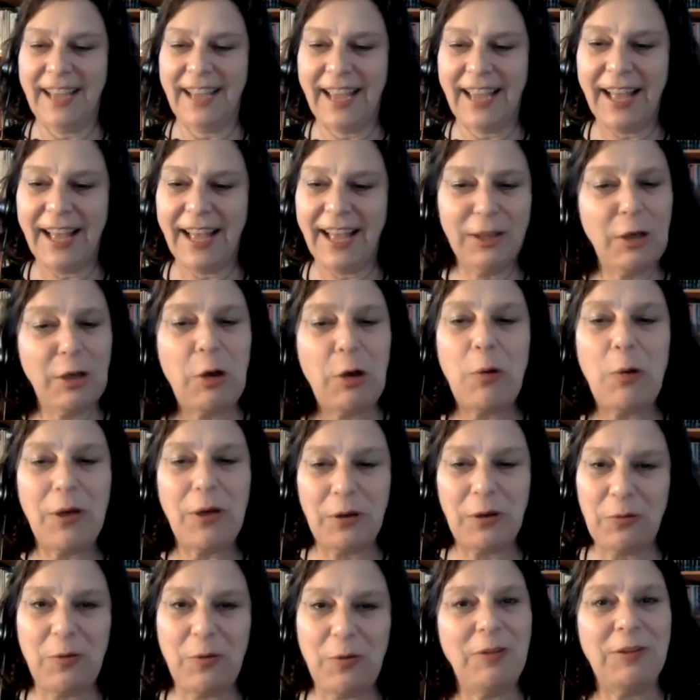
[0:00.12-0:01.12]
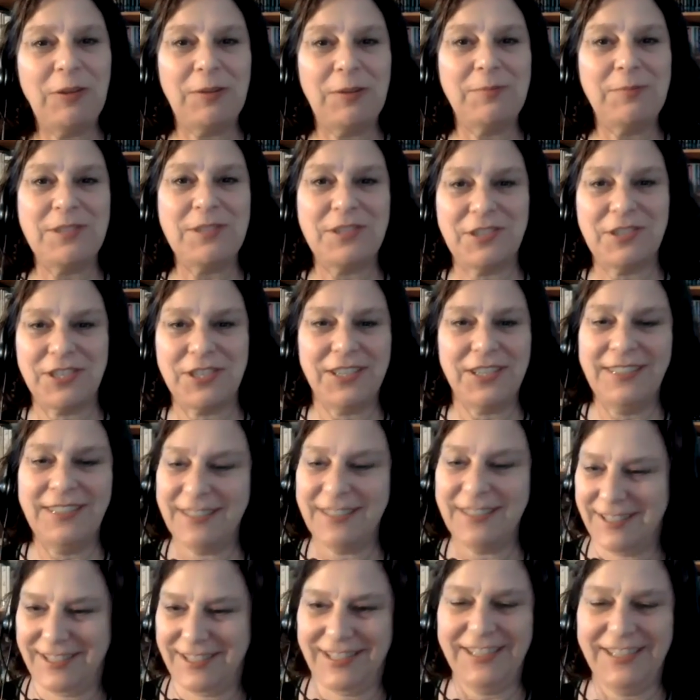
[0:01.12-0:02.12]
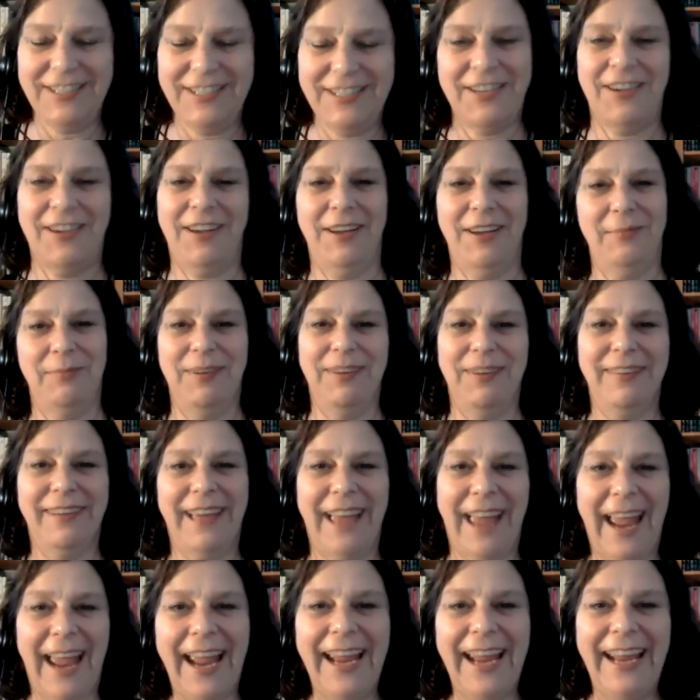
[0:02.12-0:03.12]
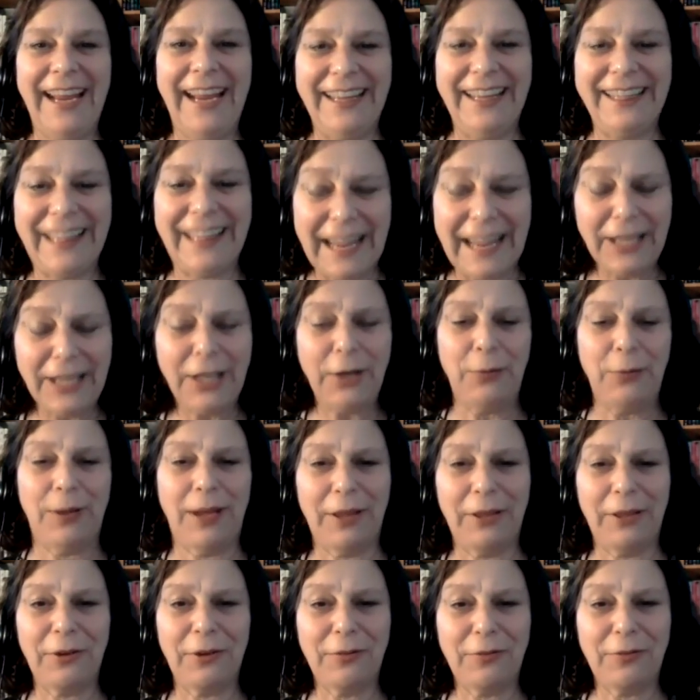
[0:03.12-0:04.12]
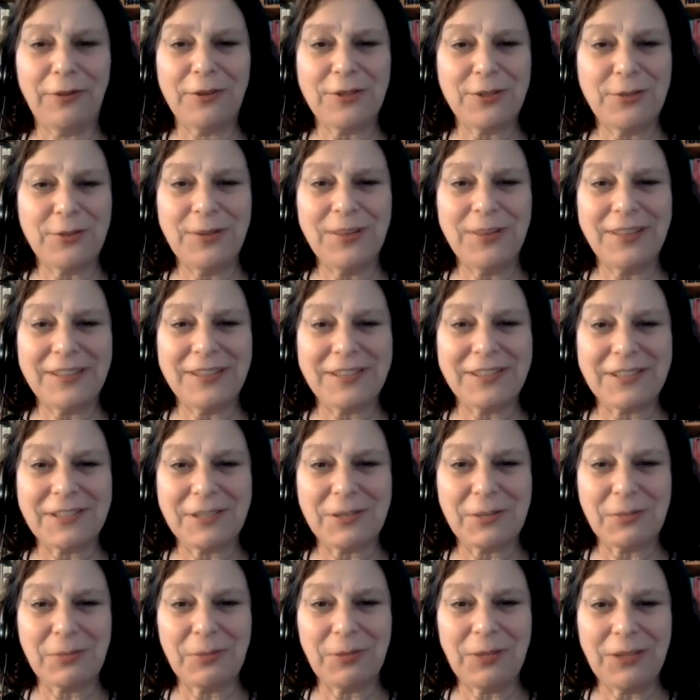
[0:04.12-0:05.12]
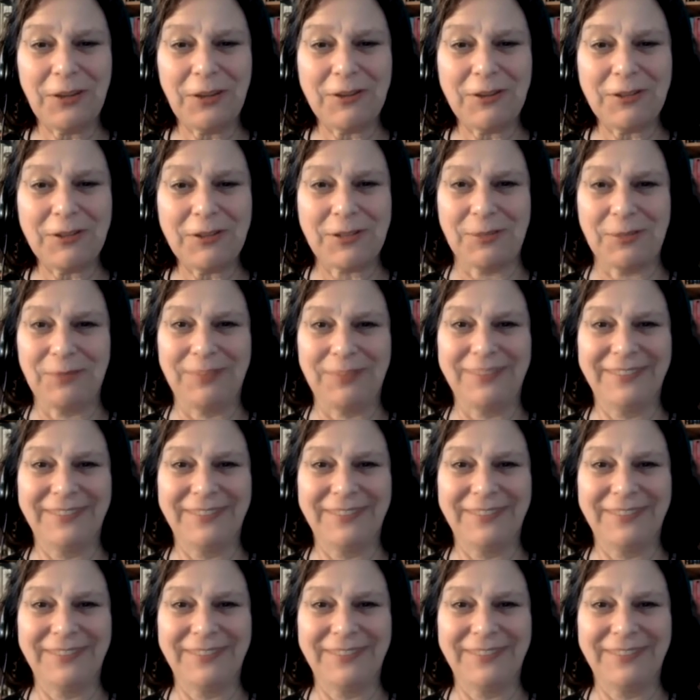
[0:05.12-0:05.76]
Hello and welcome to Genius Tea Time. Hey, thank you, Heather, for doing this. This is really awesome.